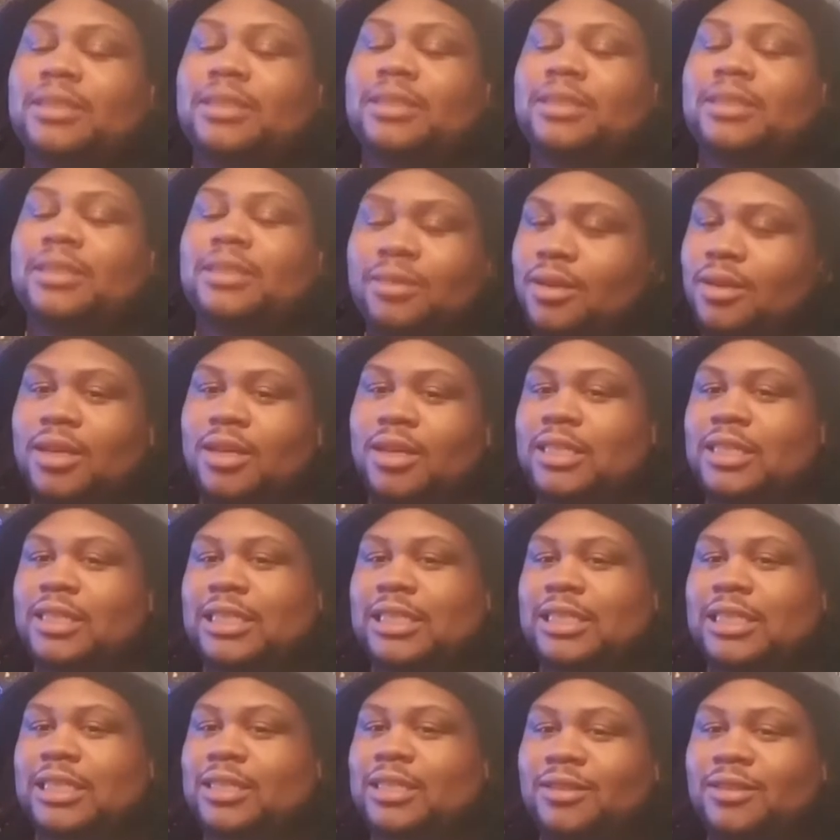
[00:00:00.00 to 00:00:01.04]
It's
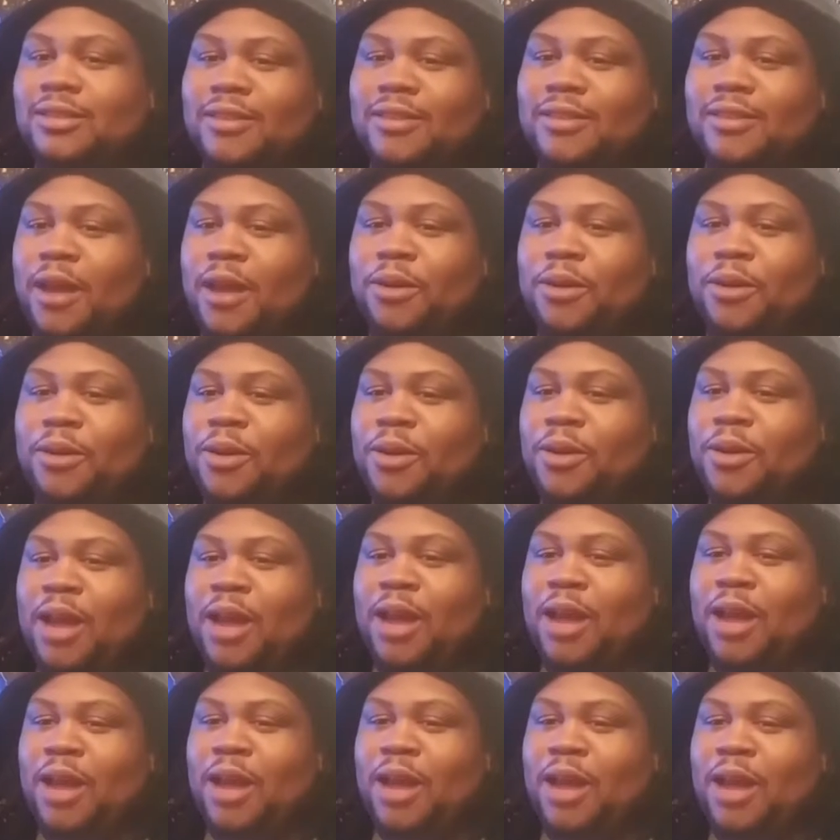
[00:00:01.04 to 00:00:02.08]
just I don't know.
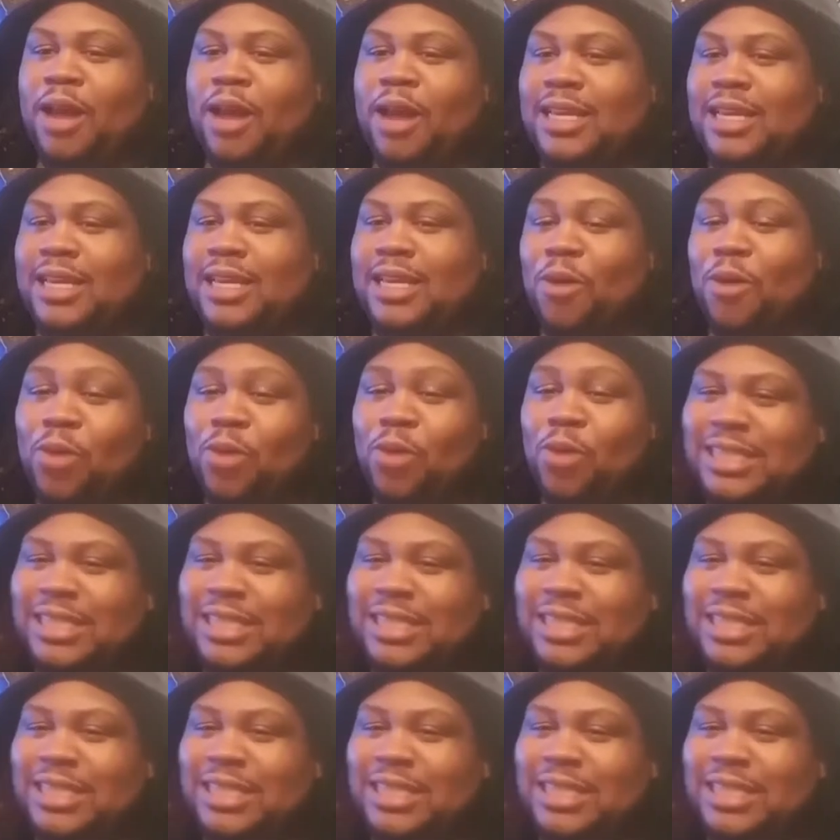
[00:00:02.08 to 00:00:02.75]
I don't know how to say.